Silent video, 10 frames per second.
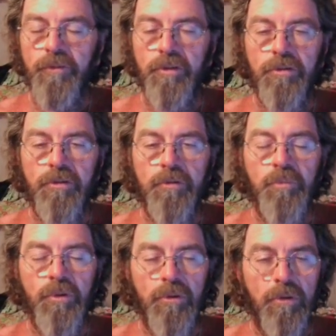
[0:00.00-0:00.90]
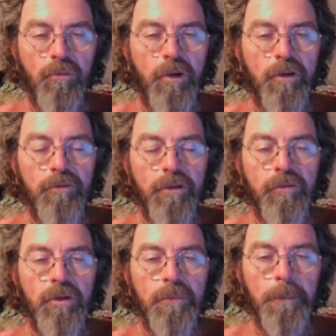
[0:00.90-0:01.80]
It's just a pure way of
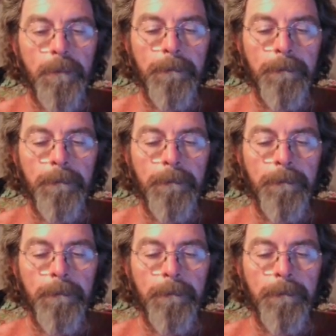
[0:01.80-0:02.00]
living.